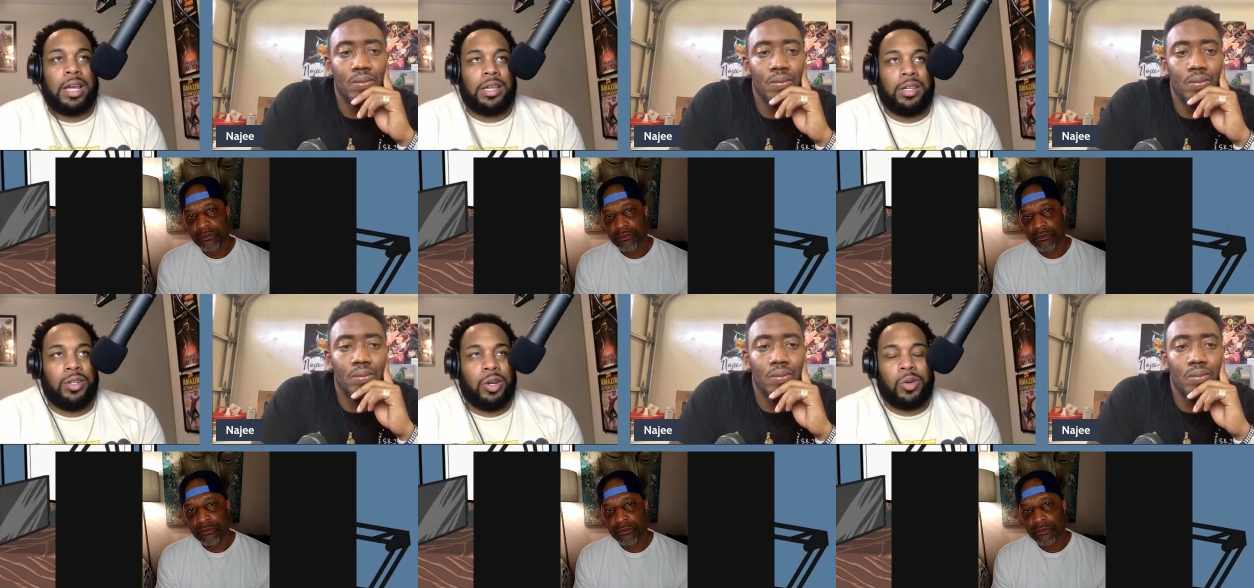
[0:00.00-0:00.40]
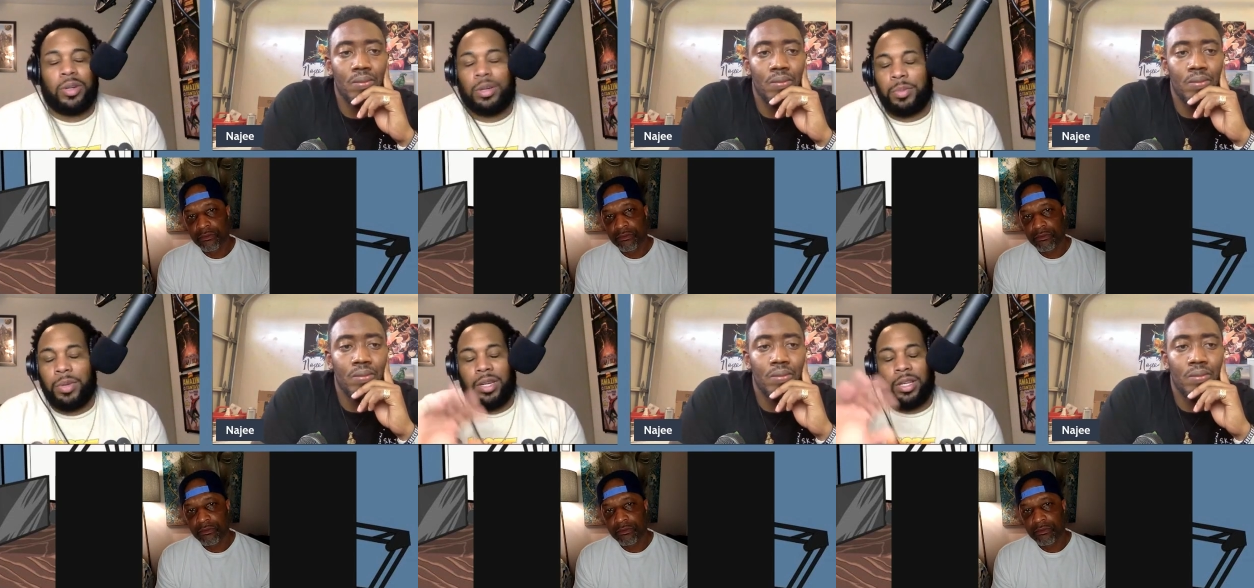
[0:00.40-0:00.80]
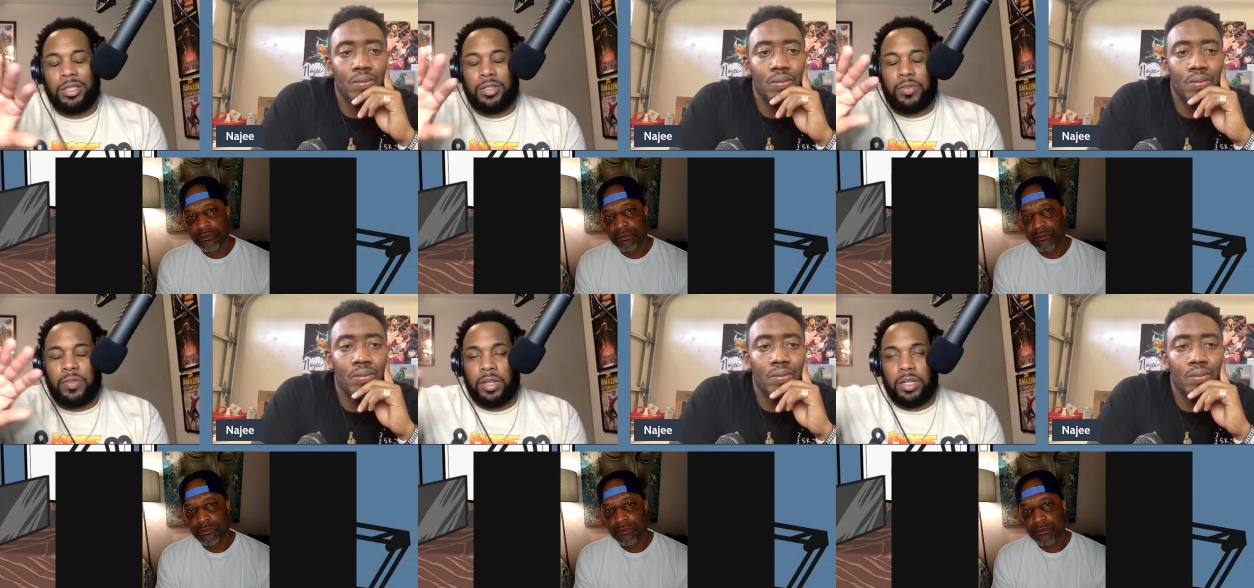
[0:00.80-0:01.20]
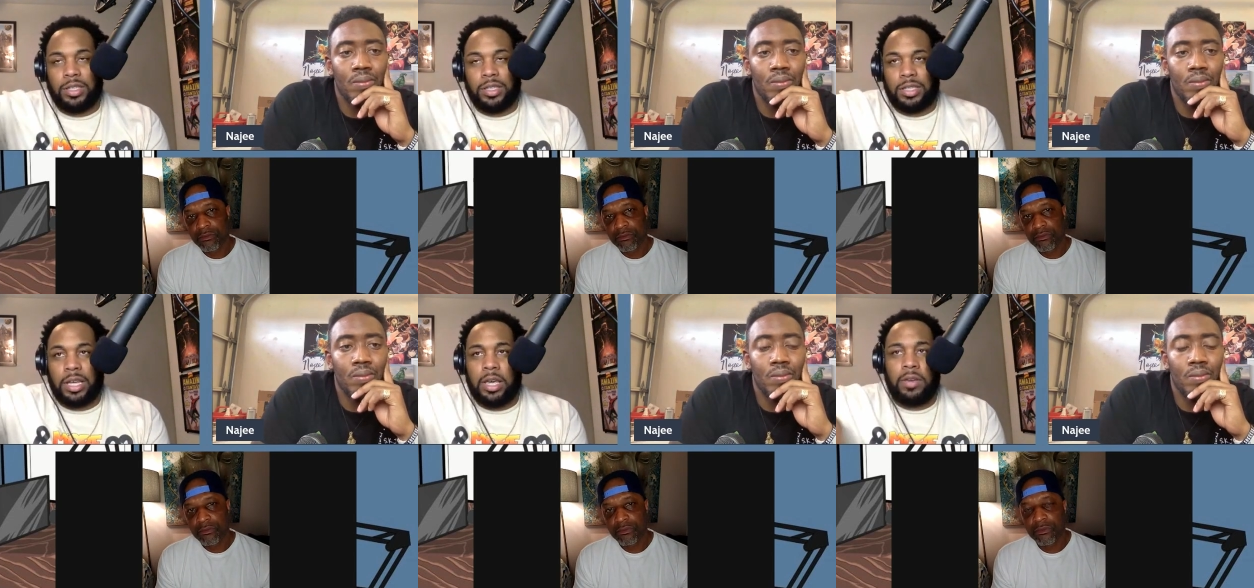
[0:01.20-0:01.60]
Speaker 1: to like you know comedians
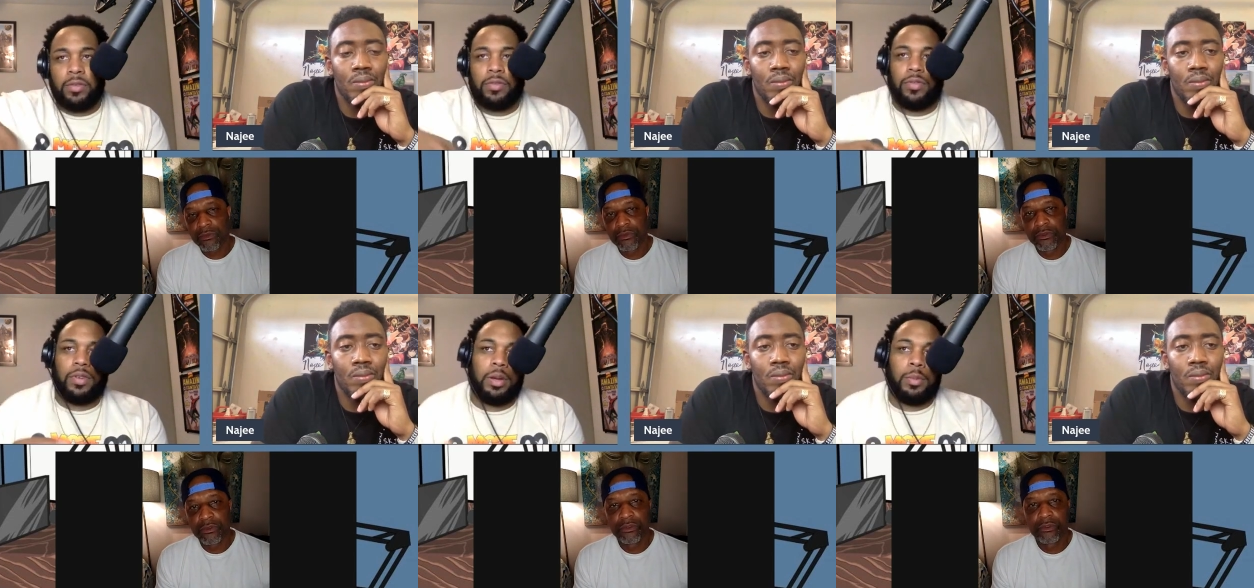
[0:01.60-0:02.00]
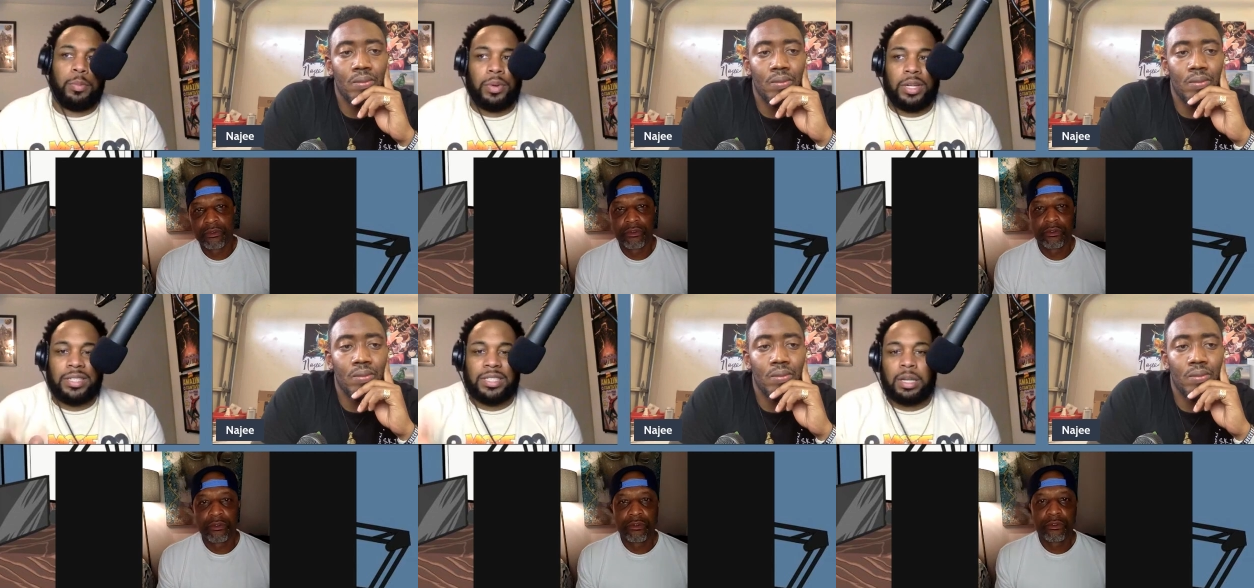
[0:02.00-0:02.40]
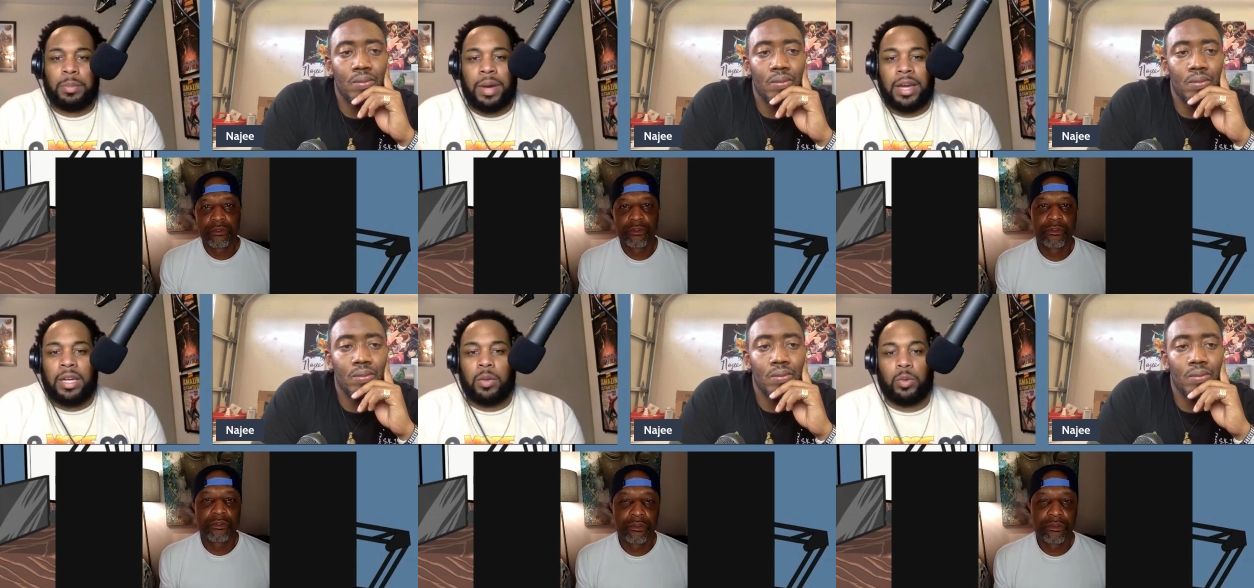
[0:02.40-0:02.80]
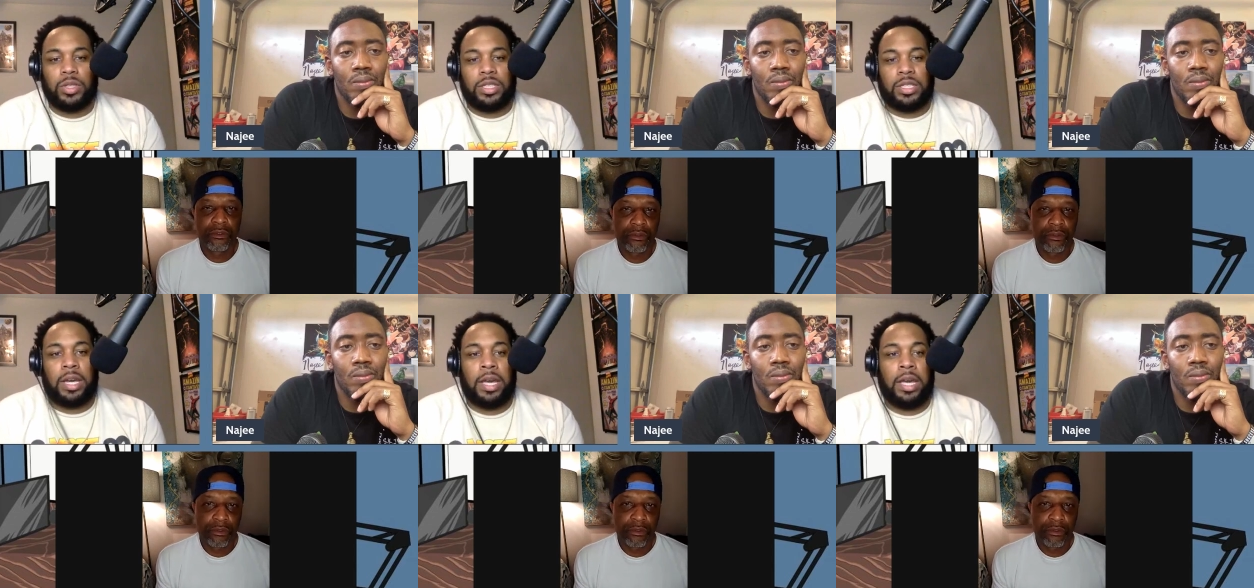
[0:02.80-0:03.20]
feeling safe, but somebody
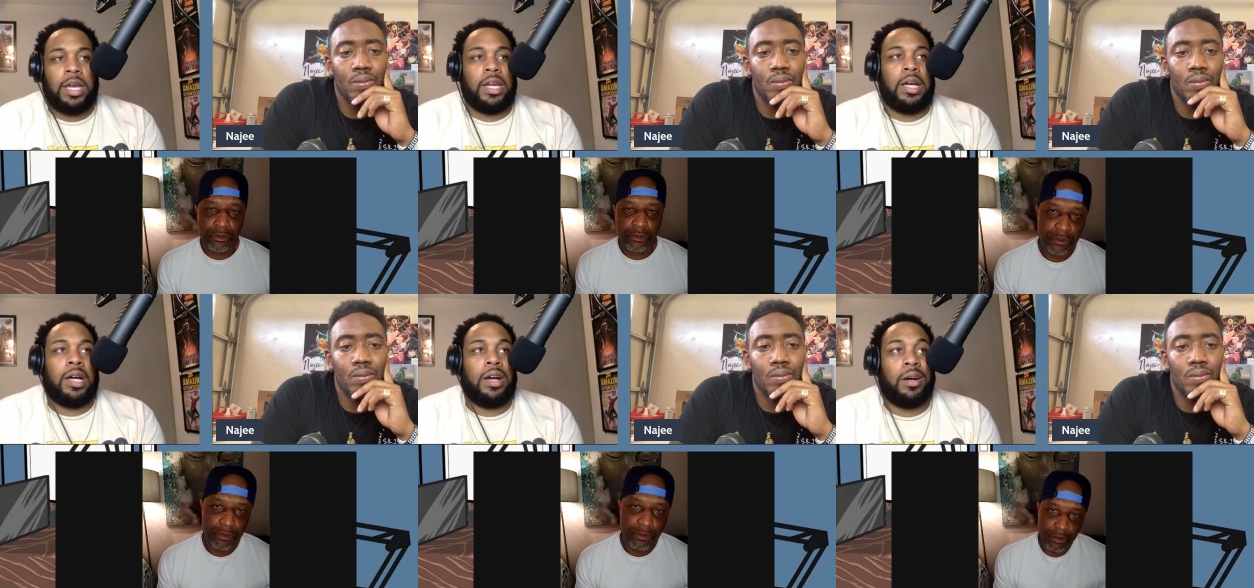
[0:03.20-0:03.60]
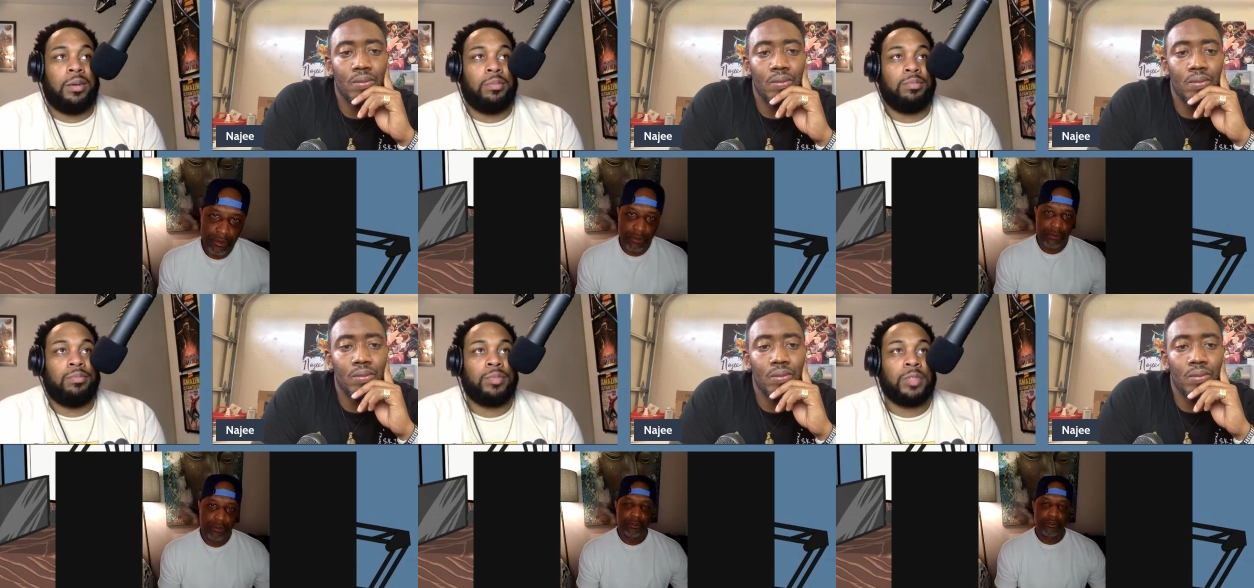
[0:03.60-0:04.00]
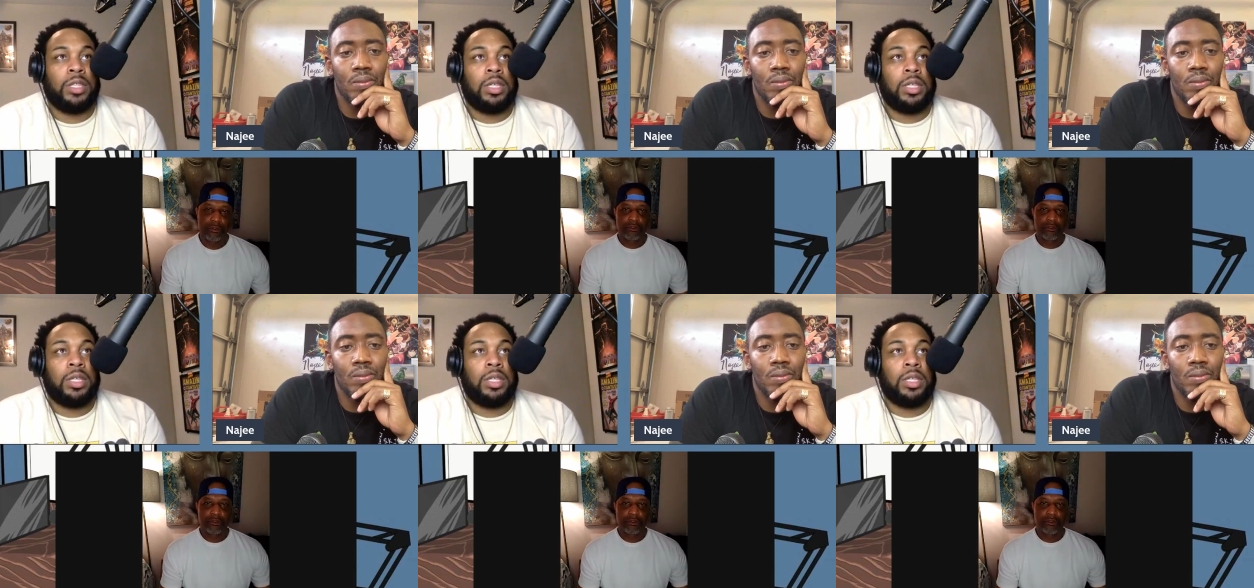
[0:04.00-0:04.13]
was saying, um,